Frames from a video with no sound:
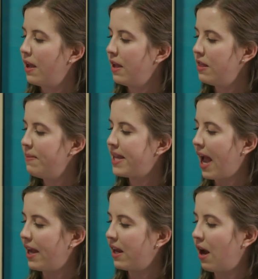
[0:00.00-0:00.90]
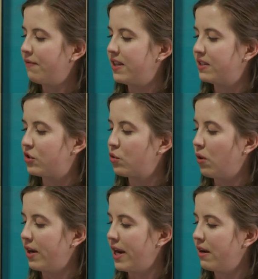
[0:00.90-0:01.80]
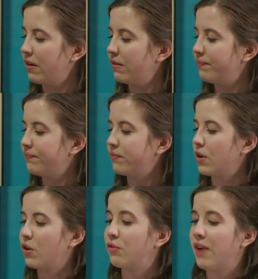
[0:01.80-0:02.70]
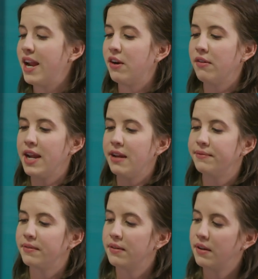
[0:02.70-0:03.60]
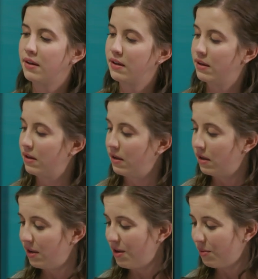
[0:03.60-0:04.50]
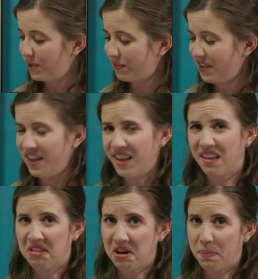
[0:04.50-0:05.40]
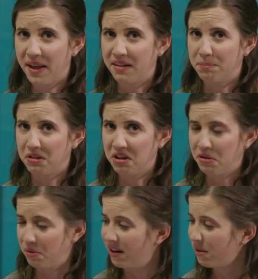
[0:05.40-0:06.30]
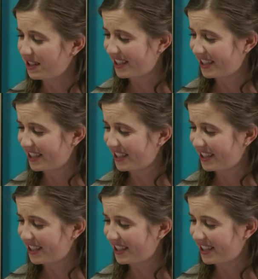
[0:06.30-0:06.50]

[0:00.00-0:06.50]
In the beginning of this story, Gregory was feeling a little bit blue or